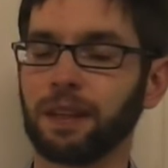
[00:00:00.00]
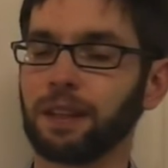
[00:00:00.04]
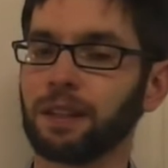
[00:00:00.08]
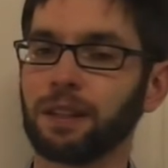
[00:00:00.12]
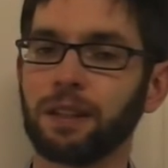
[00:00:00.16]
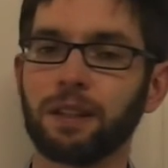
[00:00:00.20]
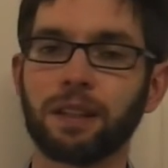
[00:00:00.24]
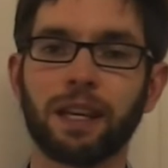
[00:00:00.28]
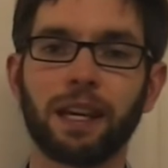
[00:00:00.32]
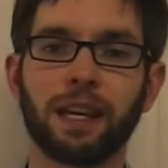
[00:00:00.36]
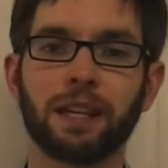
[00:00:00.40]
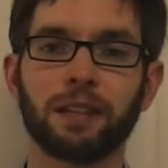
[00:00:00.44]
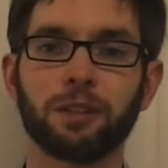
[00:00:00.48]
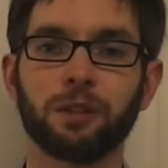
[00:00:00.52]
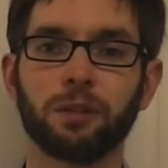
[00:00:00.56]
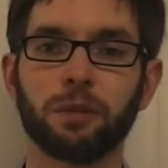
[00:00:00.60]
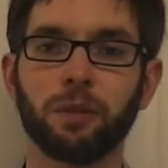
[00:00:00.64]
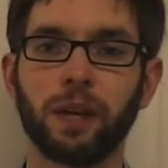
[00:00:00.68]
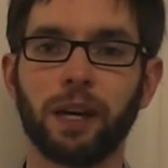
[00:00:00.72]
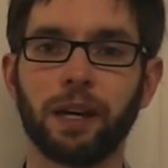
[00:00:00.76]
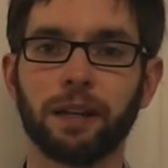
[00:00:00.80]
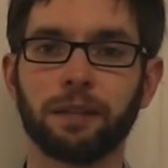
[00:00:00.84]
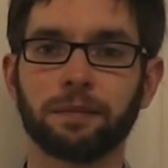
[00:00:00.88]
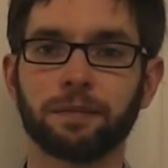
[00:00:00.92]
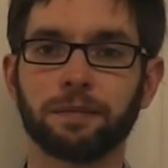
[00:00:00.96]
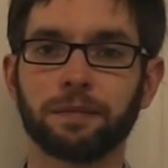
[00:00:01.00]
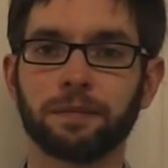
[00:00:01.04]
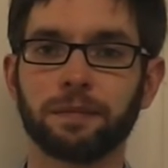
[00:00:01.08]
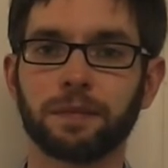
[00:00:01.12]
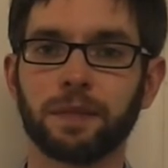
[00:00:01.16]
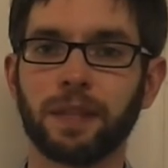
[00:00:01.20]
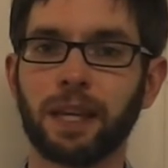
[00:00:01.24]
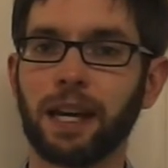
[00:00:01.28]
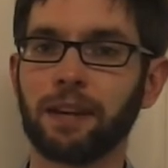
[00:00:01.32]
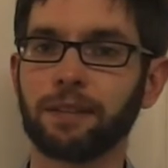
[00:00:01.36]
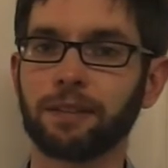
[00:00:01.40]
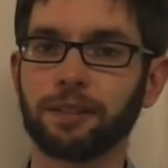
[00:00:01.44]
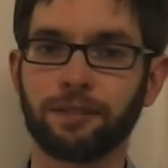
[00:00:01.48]
You can't do that.
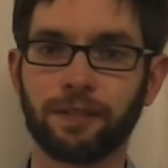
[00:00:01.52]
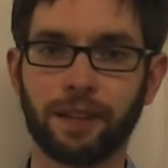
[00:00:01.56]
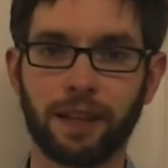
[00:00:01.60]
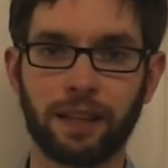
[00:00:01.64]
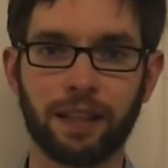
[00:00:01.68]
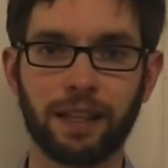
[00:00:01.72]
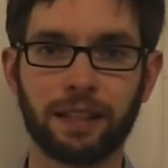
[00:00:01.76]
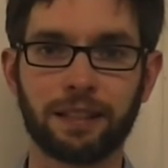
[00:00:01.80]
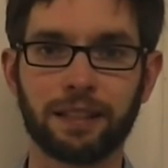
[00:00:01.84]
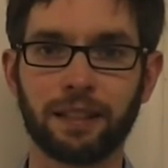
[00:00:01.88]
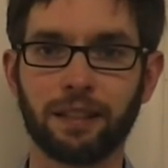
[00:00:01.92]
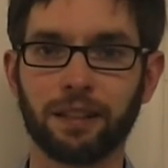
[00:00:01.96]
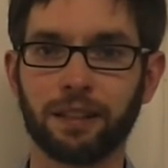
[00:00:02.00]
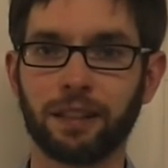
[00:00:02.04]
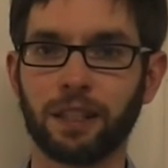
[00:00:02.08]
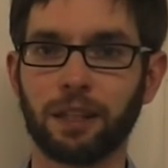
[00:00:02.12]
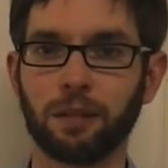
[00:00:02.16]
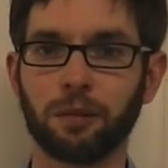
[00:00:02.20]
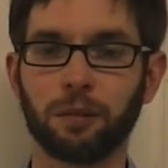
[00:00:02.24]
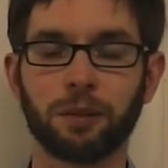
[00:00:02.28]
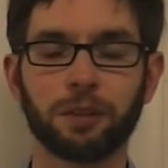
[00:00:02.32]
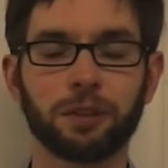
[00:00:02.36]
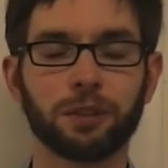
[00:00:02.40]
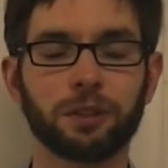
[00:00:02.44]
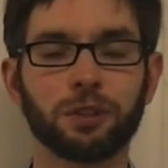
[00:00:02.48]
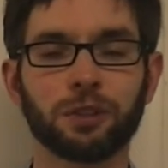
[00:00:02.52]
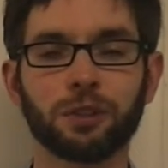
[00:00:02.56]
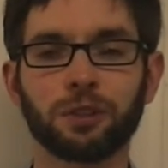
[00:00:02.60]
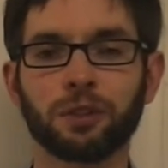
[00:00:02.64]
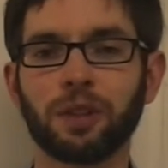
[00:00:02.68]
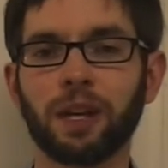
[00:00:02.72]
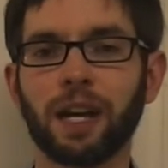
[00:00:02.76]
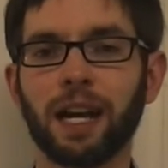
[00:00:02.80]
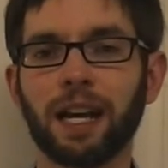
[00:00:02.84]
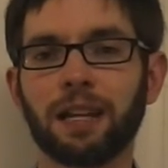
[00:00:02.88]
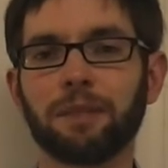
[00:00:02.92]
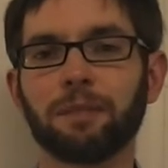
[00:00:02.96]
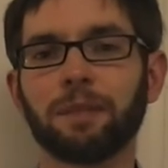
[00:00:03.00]
You have to find that Daily Double and
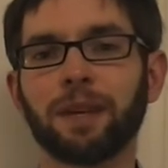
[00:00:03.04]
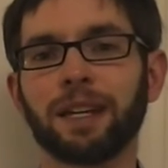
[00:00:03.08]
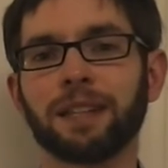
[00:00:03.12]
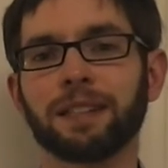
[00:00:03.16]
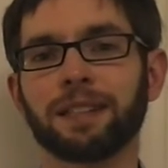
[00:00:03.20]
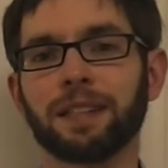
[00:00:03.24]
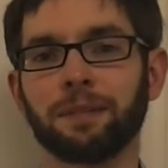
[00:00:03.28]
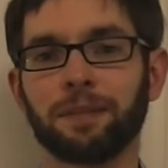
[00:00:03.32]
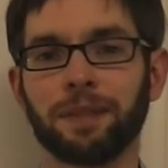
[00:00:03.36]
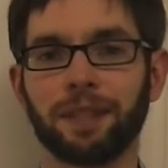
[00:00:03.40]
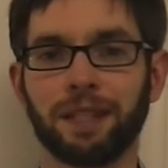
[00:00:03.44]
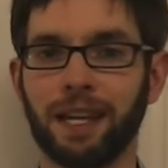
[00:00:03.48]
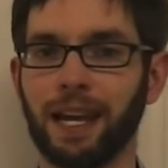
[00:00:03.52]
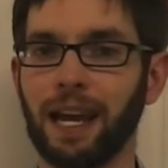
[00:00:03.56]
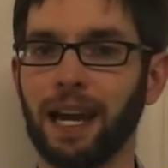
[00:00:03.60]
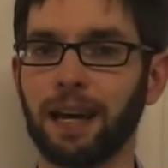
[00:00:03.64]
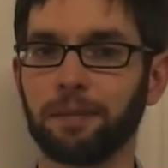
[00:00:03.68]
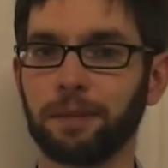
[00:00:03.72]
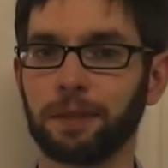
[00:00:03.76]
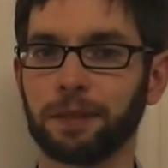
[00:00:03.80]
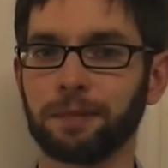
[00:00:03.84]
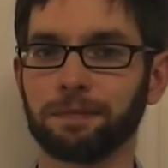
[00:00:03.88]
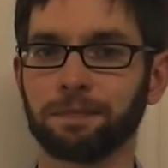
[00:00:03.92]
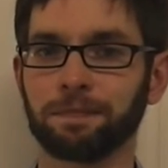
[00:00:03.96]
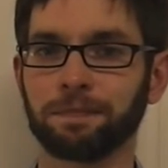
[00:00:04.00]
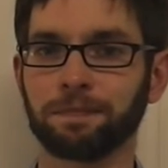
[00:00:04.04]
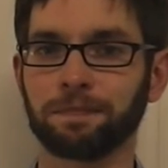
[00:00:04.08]
try to make something happen.